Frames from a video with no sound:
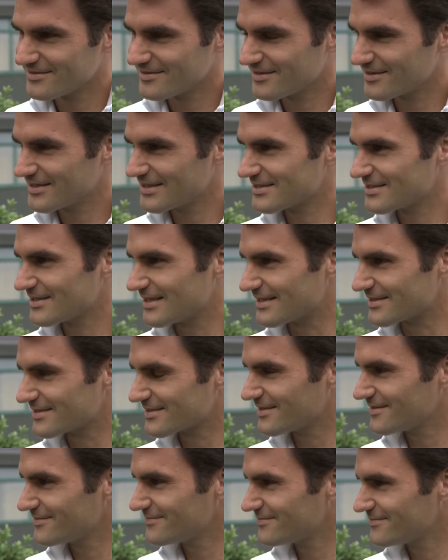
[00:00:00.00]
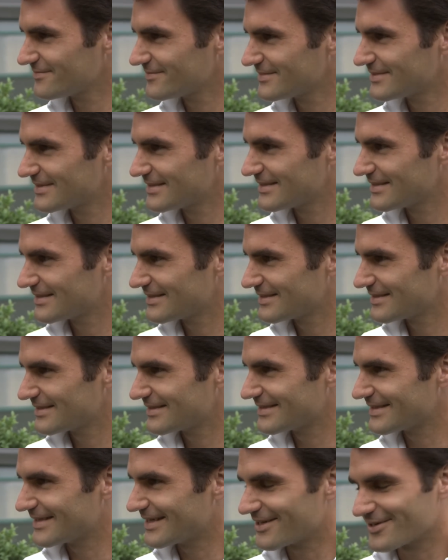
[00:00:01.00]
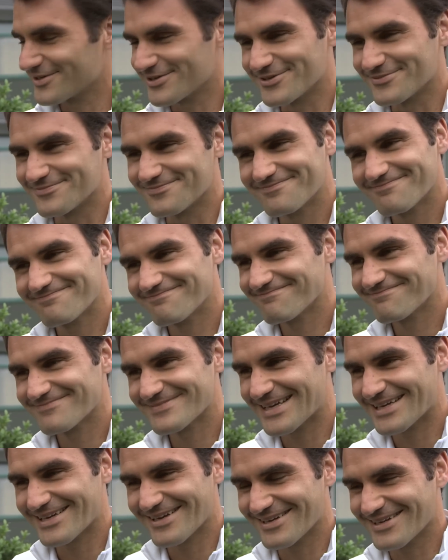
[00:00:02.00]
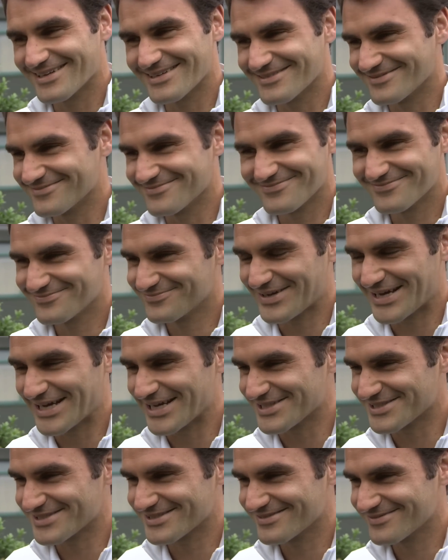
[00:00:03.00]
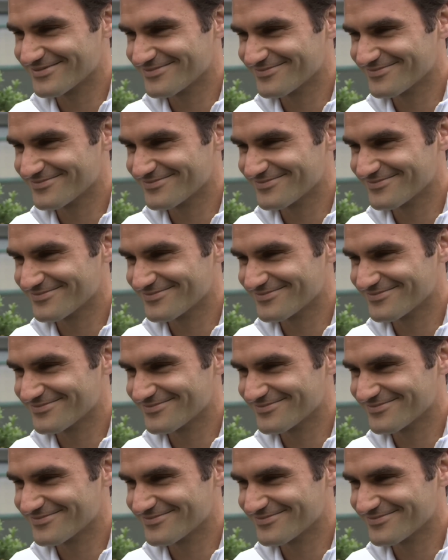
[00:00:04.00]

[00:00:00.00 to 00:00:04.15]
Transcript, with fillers: It is less, huh? Yeah, I don't know. I gotta pass.